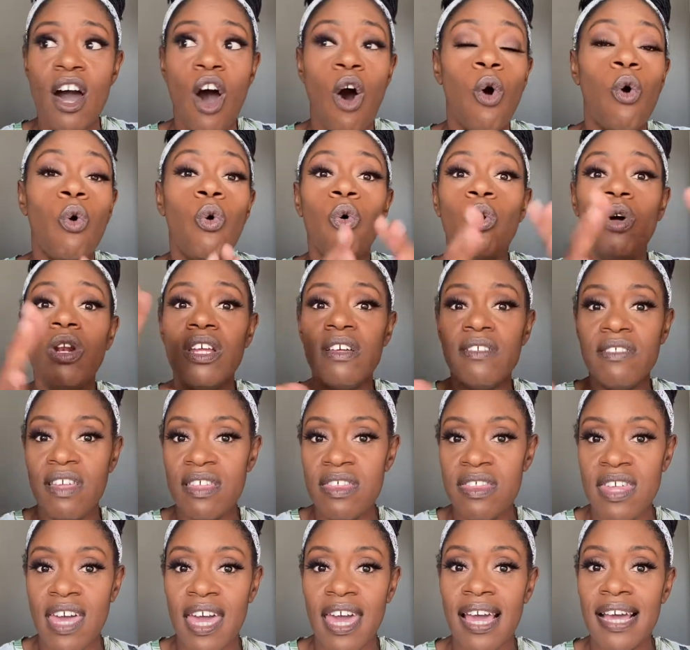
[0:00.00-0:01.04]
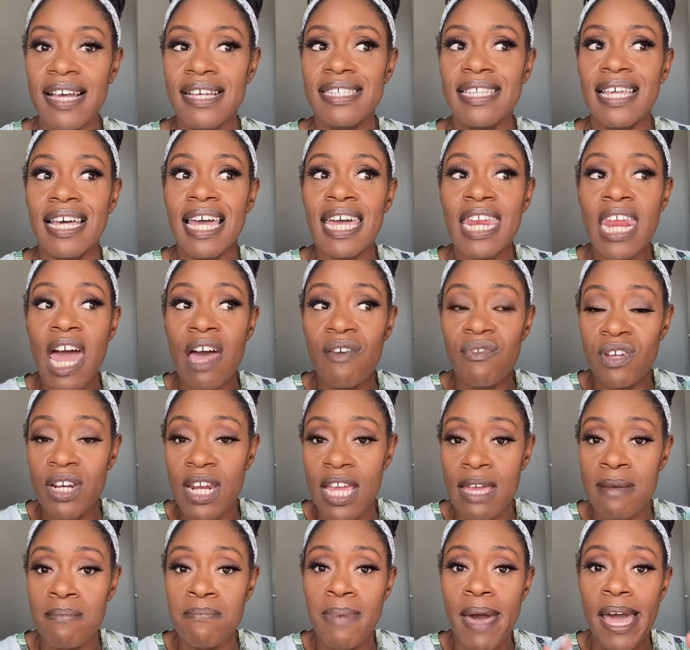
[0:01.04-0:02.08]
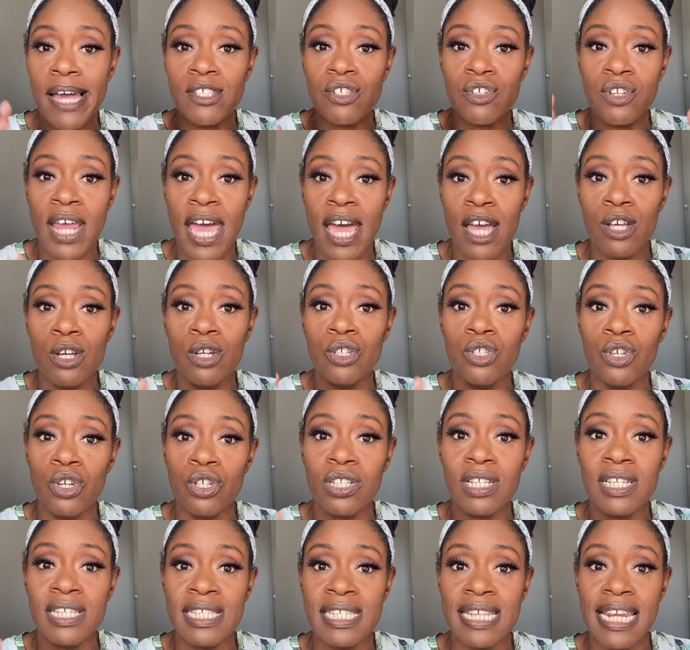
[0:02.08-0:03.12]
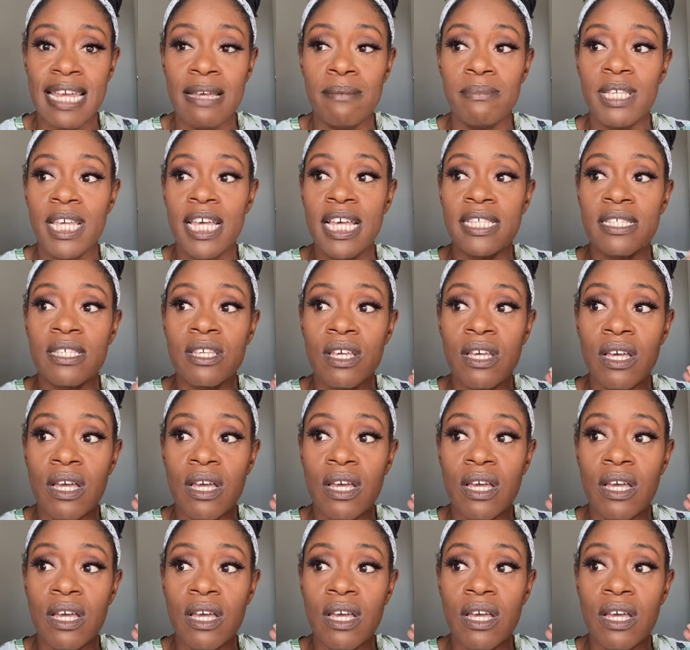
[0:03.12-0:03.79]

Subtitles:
All of the things that can have an impact on how your toddler sleeps is